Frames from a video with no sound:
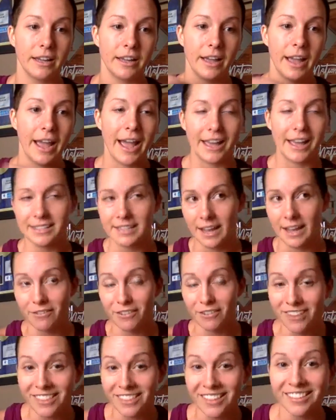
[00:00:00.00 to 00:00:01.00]
has
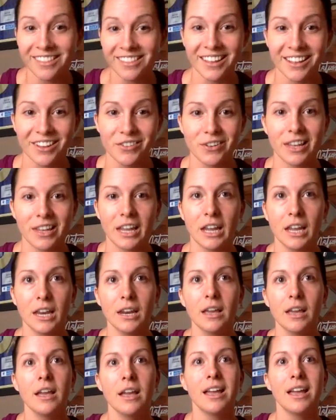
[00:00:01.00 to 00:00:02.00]
everything that you need,
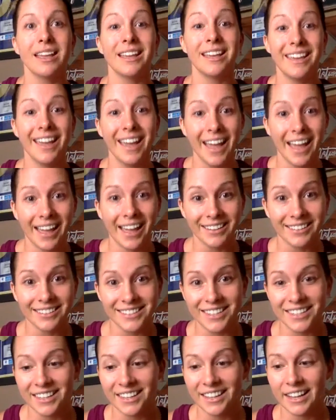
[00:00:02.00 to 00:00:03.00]
yet
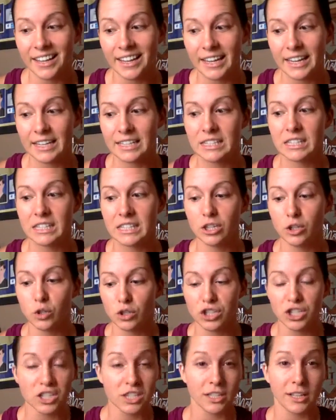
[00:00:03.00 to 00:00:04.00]
you're
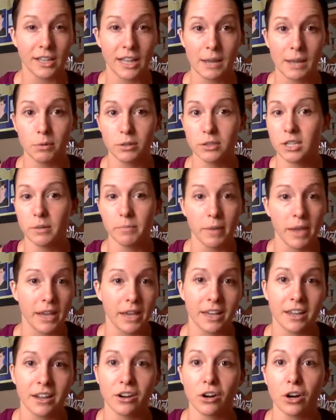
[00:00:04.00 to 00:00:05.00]
still able to make
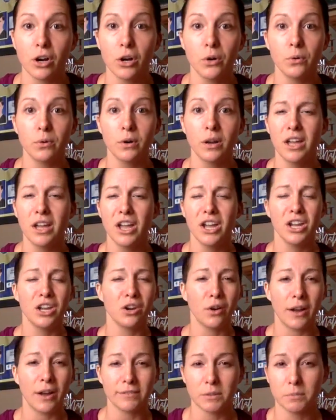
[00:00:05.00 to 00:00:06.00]
it your own. You
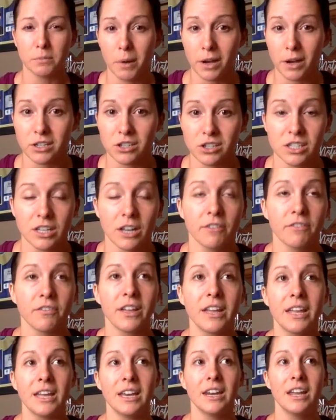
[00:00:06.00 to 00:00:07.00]
don't have to box yourself
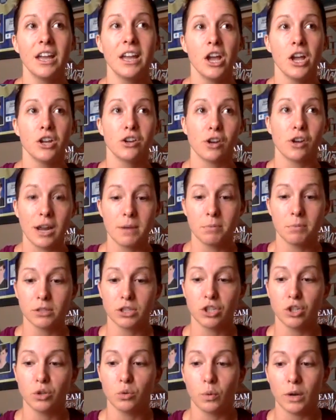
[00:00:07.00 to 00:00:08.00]
in. You're able
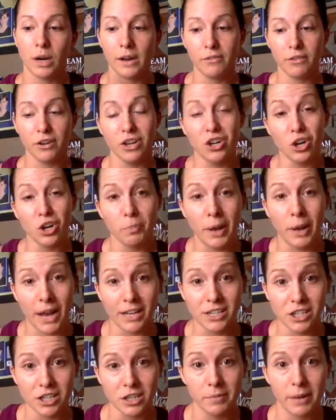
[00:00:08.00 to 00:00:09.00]
to, whatever you're
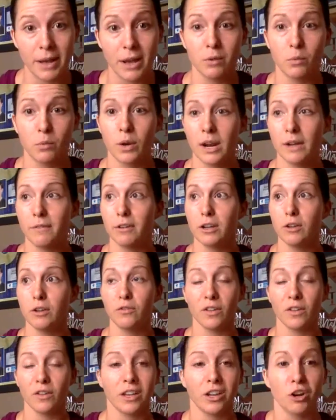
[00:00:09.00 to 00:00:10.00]
passionate about and whatever you feel
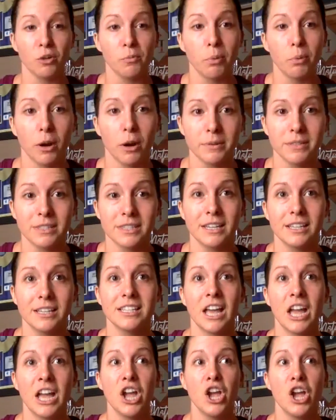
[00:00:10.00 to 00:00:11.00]
like your purpose is,
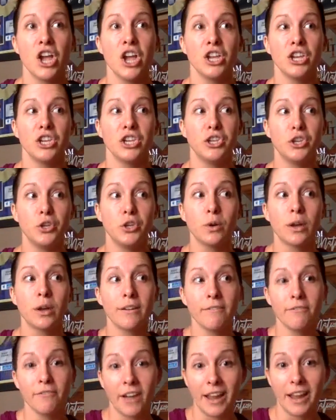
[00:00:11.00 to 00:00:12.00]
you
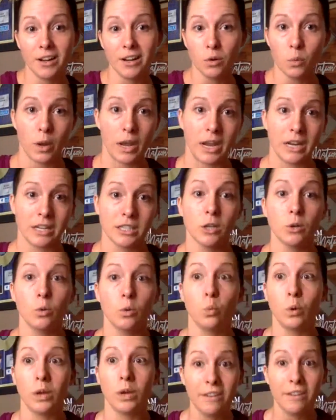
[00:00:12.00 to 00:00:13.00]
can find a way to
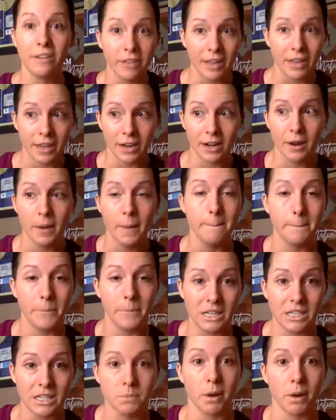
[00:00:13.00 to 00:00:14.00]
weave in
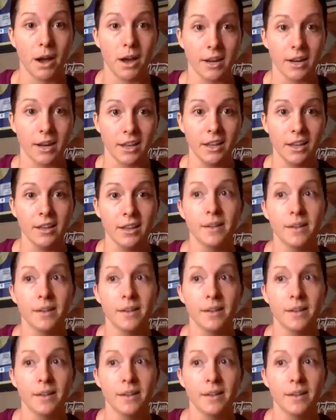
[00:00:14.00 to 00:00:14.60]
Beachbody